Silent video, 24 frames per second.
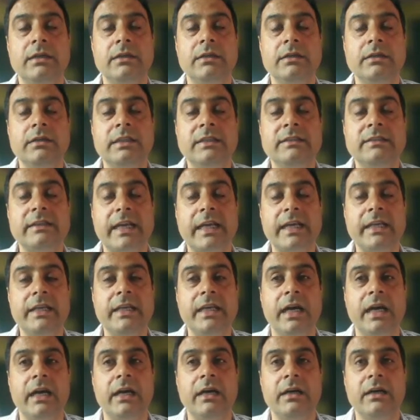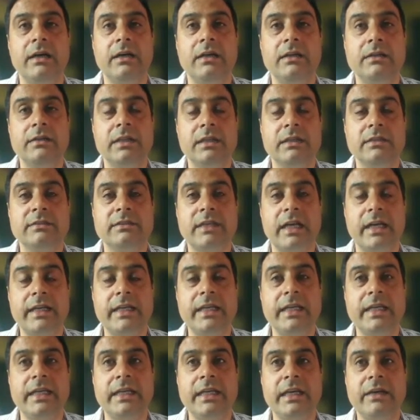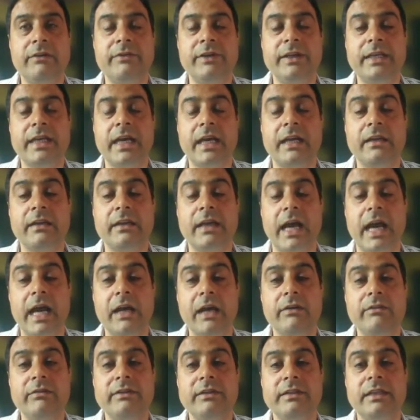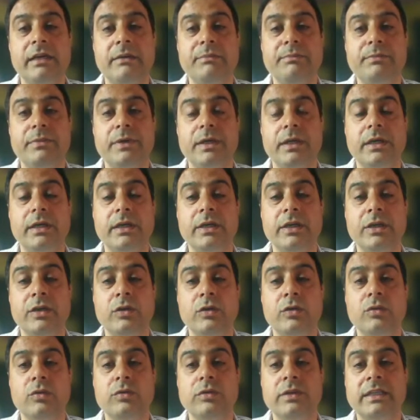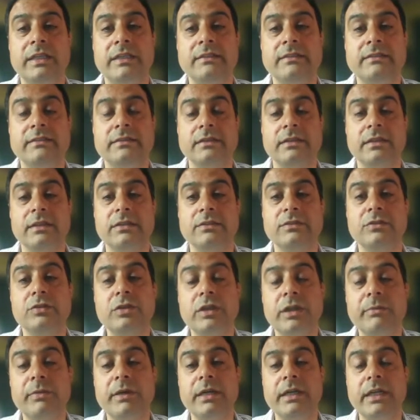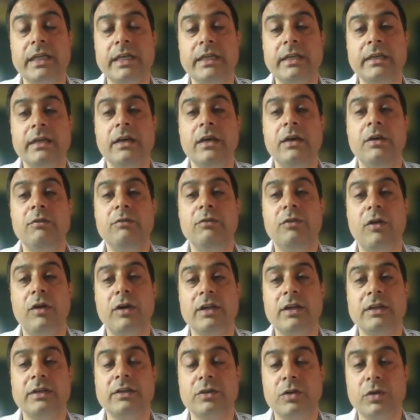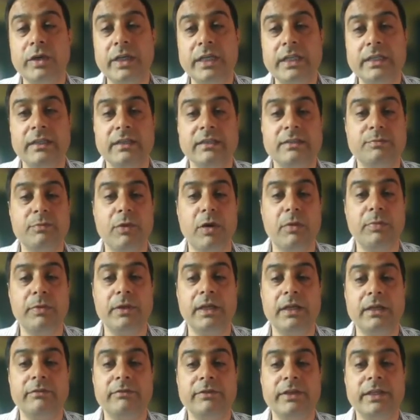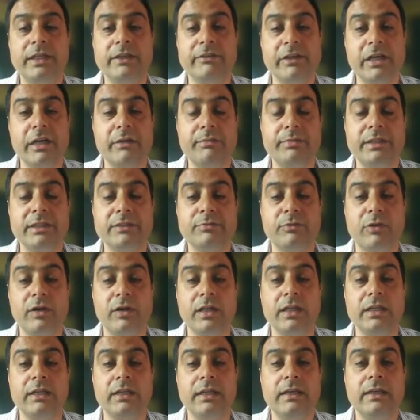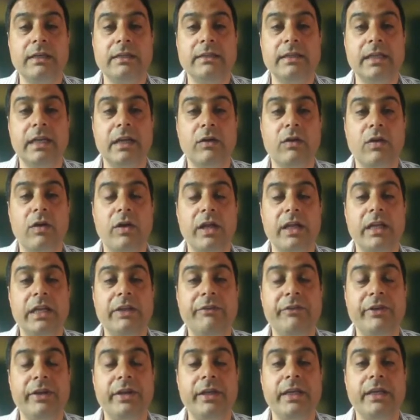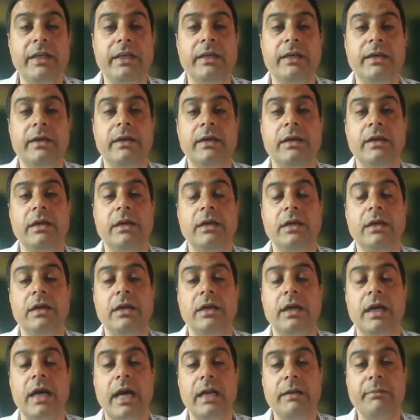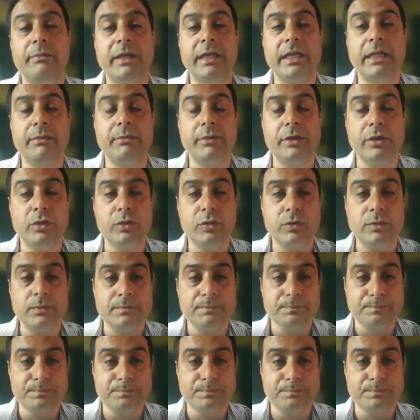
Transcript: this area, the study area, we can have the these suitability for growing this popular, we developed this model. Then accordingly, we had been able to